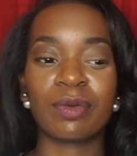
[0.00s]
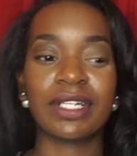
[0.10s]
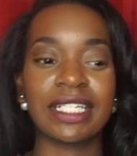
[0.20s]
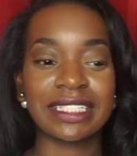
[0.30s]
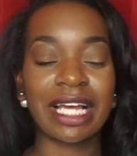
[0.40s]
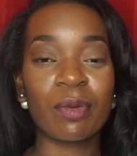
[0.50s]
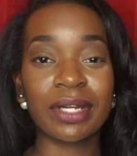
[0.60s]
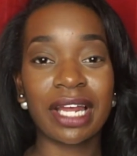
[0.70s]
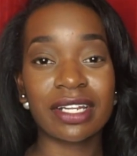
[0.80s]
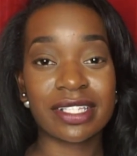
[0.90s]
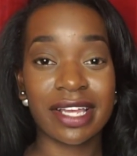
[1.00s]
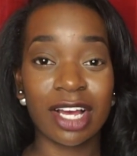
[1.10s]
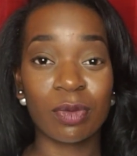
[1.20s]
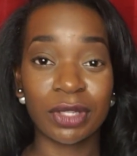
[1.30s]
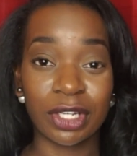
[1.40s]
was I went out of
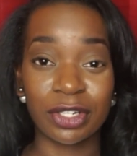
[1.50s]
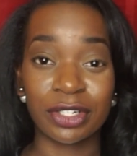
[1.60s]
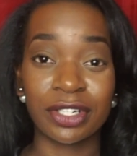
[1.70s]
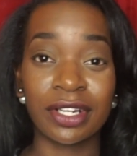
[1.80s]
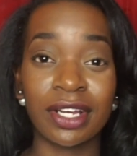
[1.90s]
town with her